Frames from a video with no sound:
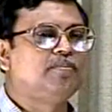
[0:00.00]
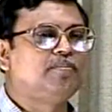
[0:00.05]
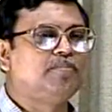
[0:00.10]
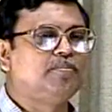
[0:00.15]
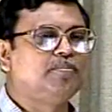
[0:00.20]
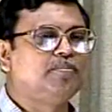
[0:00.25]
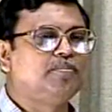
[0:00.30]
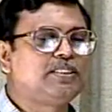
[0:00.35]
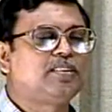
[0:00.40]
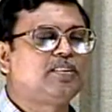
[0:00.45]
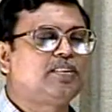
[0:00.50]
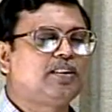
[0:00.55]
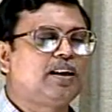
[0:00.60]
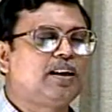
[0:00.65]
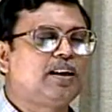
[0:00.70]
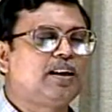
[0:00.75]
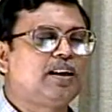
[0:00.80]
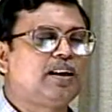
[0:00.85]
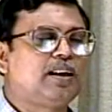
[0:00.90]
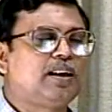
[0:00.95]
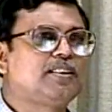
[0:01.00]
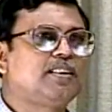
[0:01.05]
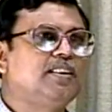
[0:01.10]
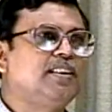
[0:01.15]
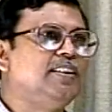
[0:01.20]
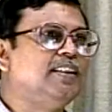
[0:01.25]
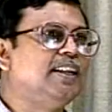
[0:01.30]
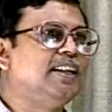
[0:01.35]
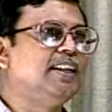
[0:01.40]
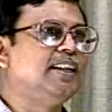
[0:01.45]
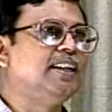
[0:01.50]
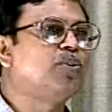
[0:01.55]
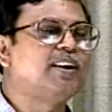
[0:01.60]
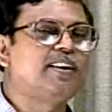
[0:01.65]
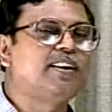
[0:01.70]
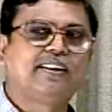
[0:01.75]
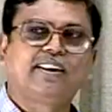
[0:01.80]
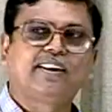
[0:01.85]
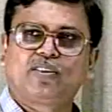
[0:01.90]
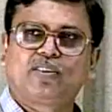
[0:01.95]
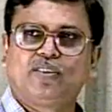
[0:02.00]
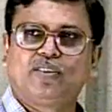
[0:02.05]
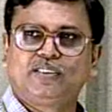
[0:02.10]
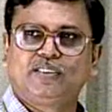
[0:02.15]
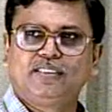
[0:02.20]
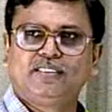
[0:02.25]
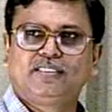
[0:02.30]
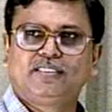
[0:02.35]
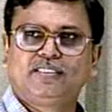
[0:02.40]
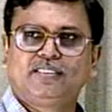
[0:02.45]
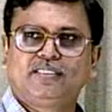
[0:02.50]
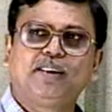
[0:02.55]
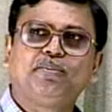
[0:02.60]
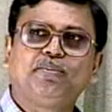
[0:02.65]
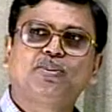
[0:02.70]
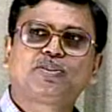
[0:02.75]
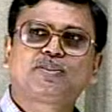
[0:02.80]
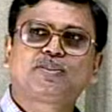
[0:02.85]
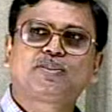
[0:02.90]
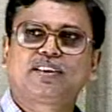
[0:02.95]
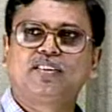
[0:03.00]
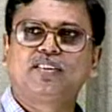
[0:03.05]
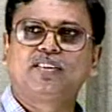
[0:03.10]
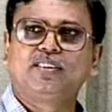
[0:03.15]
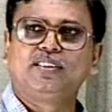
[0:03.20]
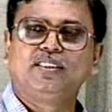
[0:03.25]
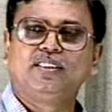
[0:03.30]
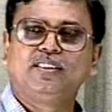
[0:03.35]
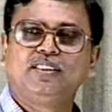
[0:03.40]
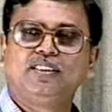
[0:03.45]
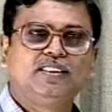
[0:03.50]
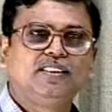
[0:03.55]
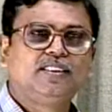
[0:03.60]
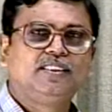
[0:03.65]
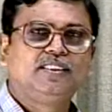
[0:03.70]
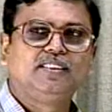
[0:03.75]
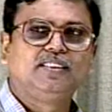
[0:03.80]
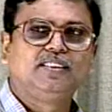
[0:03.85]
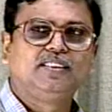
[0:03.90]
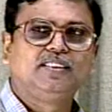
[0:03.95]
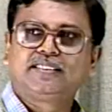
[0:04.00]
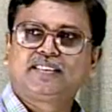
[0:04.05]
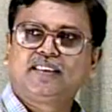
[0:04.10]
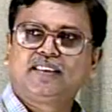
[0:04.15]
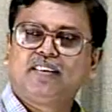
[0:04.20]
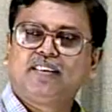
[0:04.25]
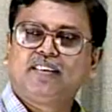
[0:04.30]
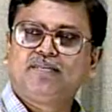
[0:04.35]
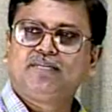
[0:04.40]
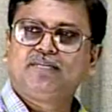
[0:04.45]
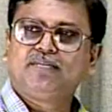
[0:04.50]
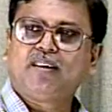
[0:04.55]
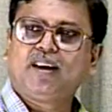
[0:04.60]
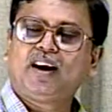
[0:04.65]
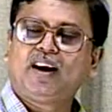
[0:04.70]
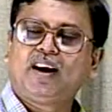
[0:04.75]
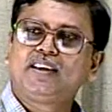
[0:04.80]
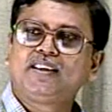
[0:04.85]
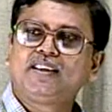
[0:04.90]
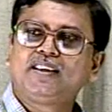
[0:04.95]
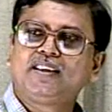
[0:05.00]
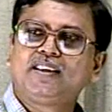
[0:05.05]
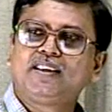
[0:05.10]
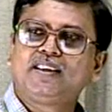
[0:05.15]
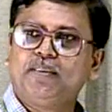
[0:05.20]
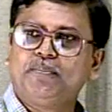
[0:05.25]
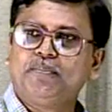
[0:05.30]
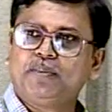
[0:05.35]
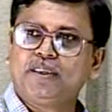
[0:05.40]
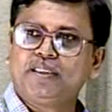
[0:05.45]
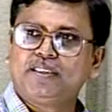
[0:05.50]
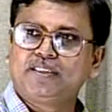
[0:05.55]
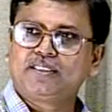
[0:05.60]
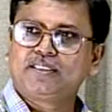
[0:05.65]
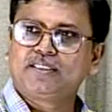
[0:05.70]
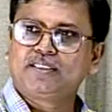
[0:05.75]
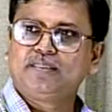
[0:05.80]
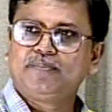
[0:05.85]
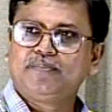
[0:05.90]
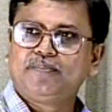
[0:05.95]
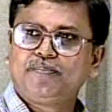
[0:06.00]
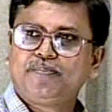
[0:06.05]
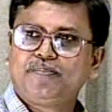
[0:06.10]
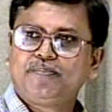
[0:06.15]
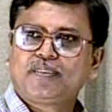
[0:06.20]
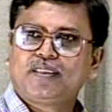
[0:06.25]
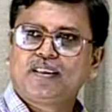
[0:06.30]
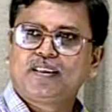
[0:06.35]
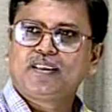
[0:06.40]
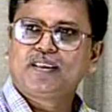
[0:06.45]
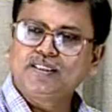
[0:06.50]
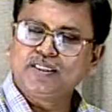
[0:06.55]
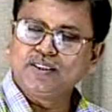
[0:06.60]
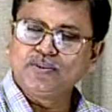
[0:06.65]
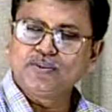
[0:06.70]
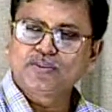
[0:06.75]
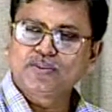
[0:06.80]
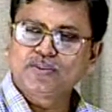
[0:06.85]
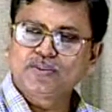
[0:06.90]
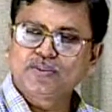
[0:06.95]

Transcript: major application in SOI technology, SIMOX technology, this high energy ion implantation is used